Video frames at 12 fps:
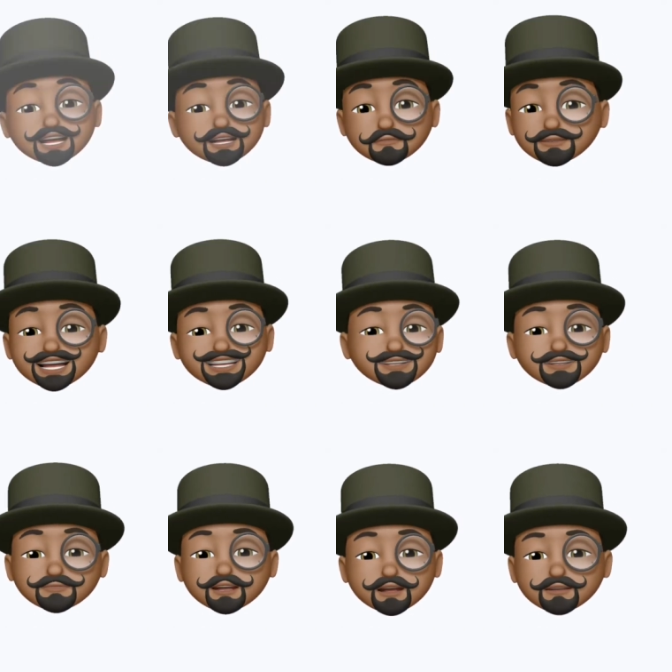
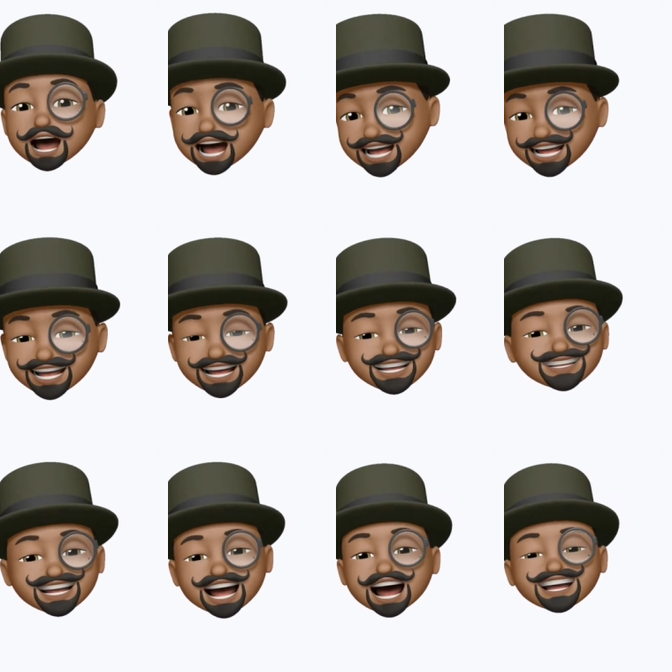B208,
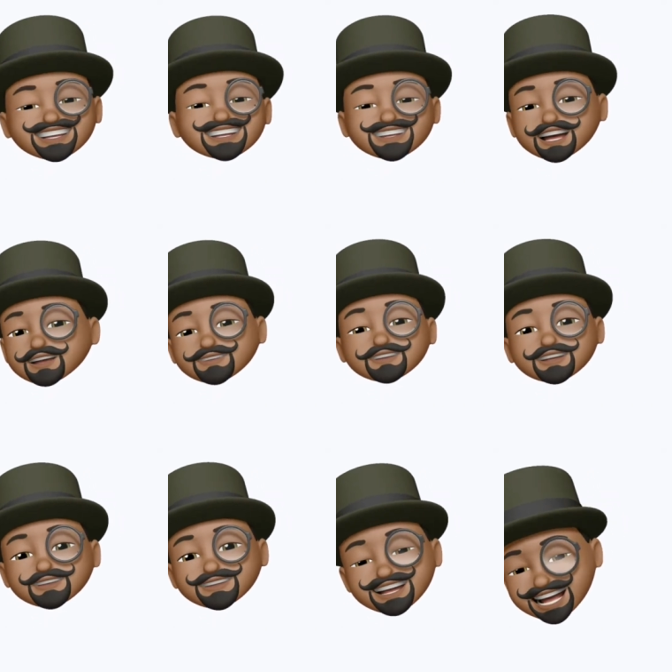class so
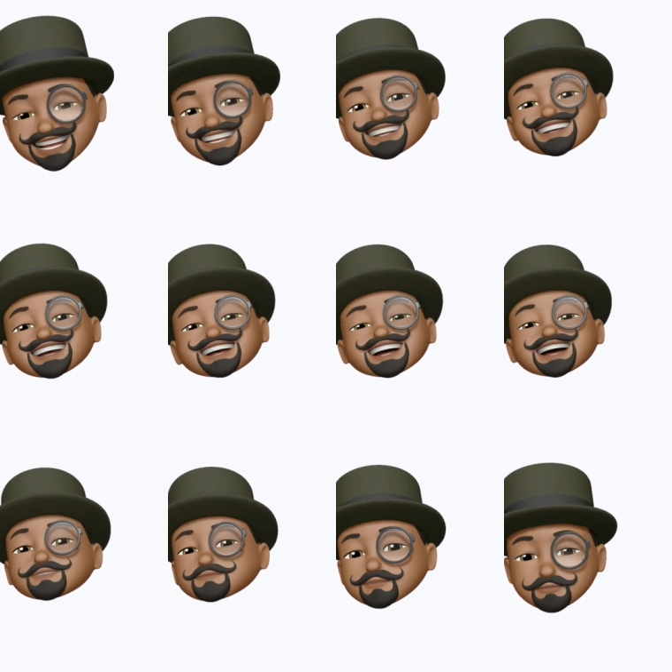great.
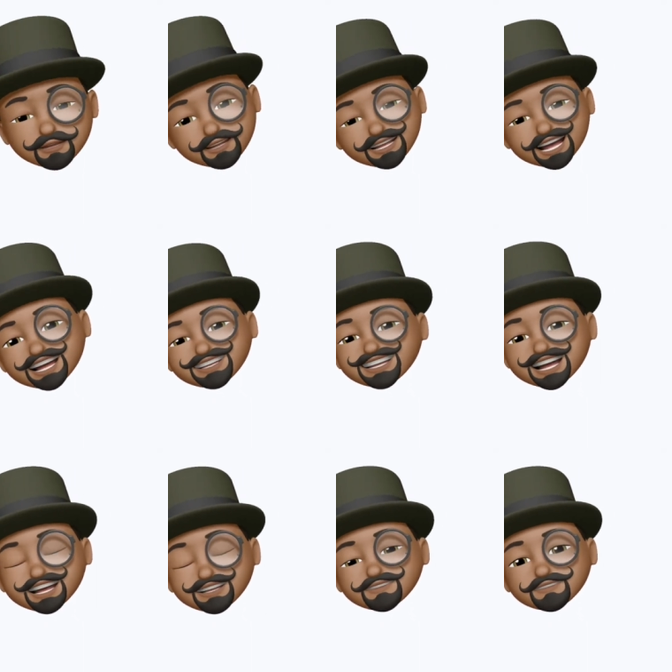But we're online today.